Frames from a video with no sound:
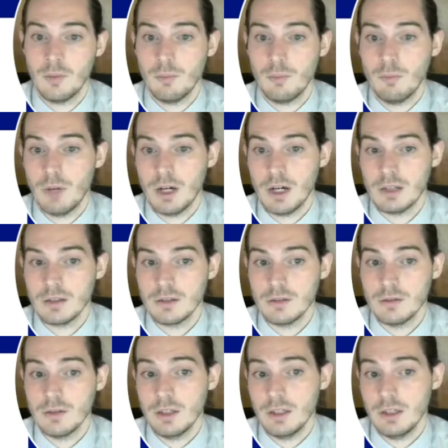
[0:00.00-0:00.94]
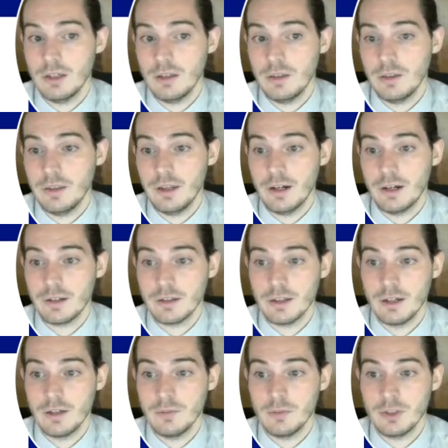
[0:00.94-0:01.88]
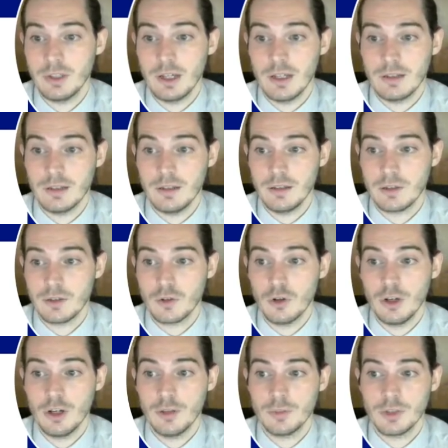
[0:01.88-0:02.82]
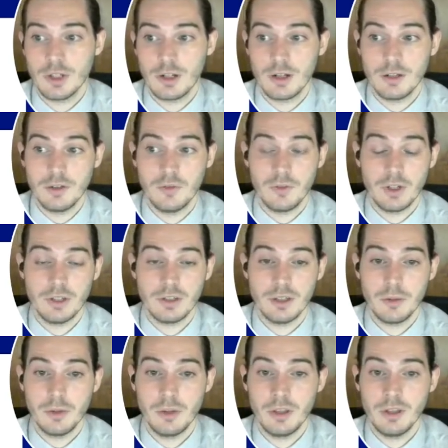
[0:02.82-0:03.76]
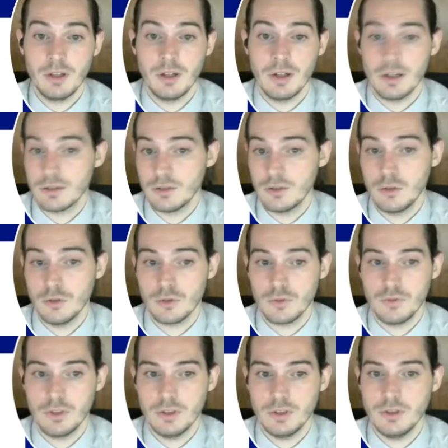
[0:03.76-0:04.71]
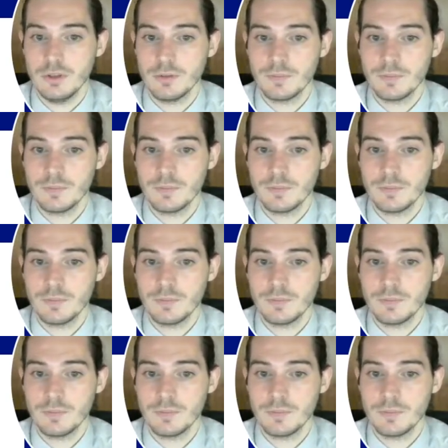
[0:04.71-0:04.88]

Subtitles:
but there are times that it collapses and classifies everything as not fishing.